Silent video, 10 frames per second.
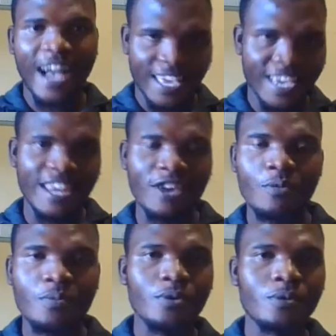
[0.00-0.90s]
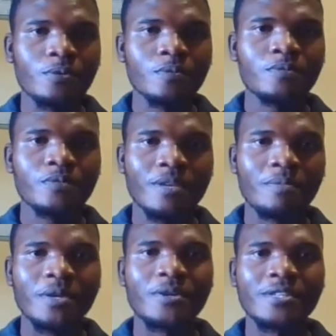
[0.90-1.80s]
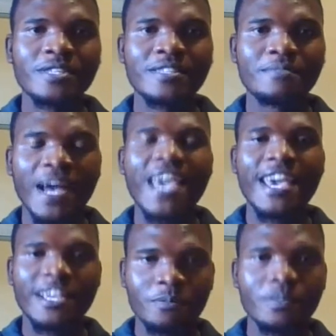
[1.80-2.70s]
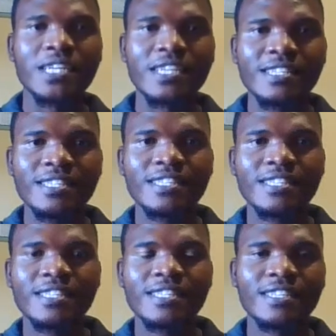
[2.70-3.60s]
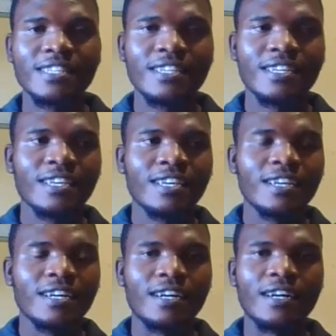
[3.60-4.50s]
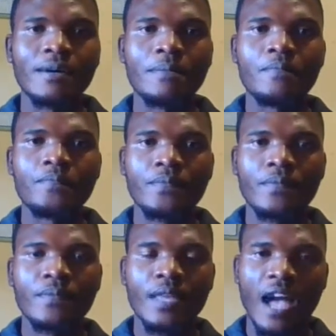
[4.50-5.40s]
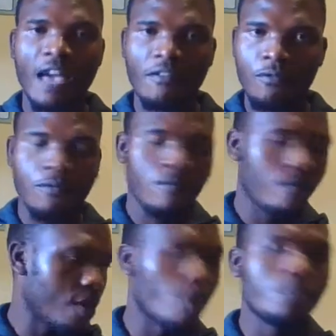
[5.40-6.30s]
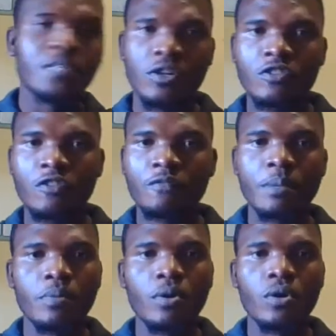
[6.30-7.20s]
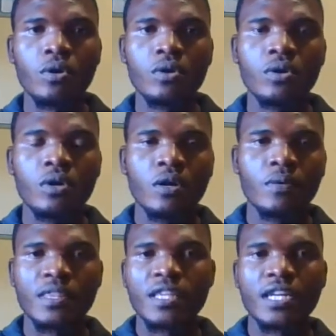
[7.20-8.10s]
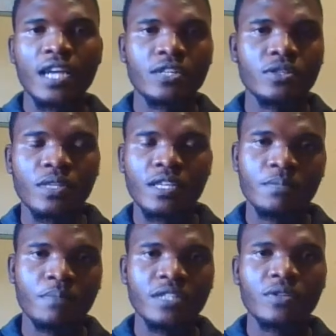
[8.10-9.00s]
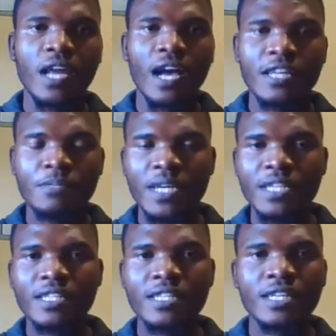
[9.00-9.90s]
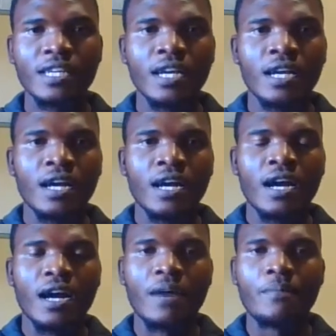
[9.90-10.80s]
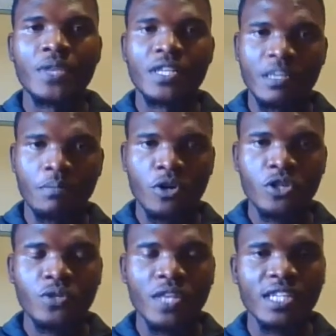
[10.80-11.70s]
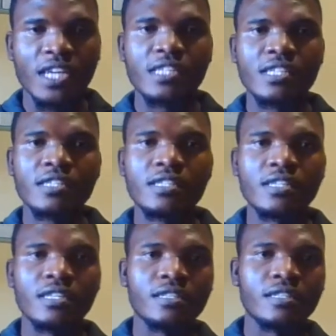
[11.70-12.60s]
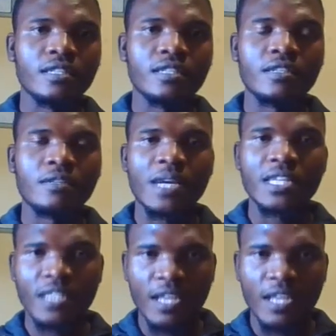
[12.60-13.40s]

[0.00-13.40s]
I can help you because my experience, I've helped a lot of people with regard to this particular aspect. It's a module that I did in my